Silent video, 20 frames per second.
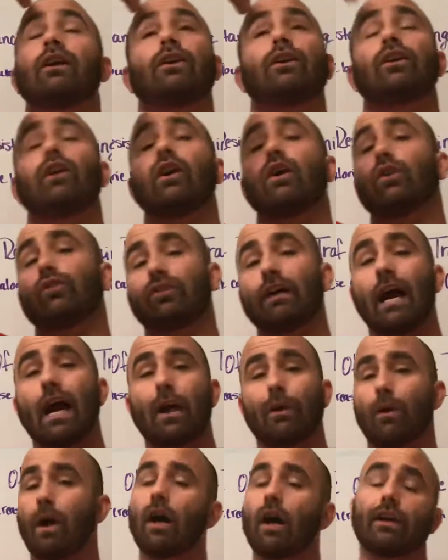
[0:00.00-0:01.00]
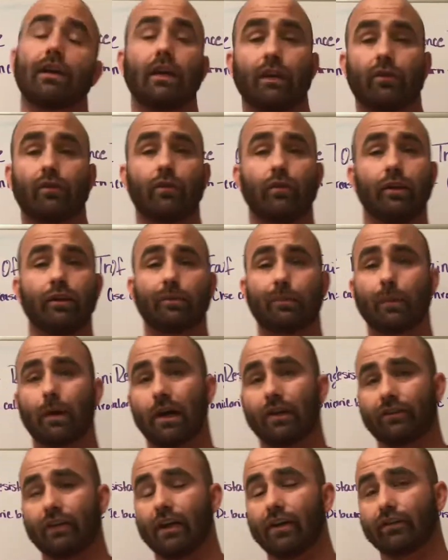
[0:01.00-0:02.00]
skyrocketing through this
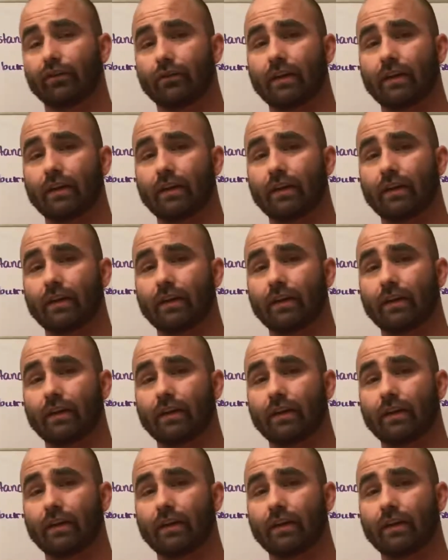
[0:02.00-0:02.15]
process.